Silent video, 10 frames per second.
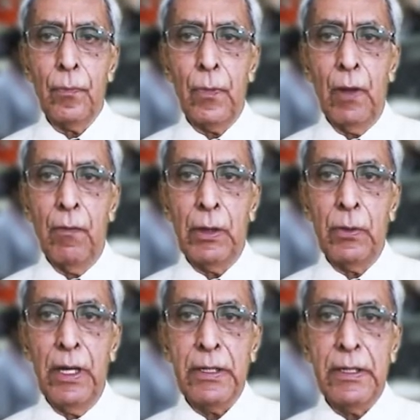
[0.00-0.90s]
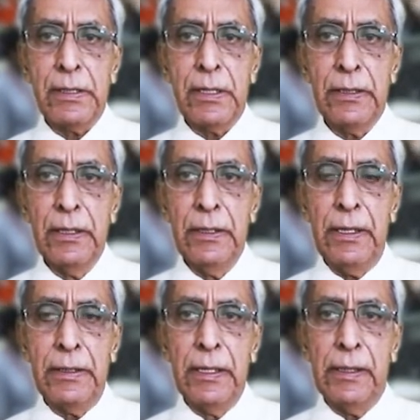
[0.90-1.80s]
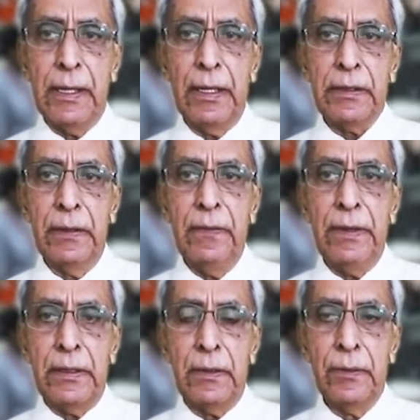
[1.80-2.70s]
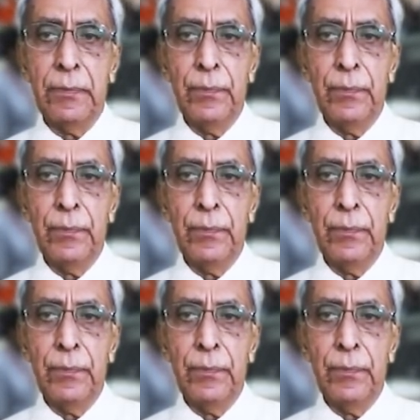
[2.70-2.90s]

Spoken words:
our today's discussion is in connection with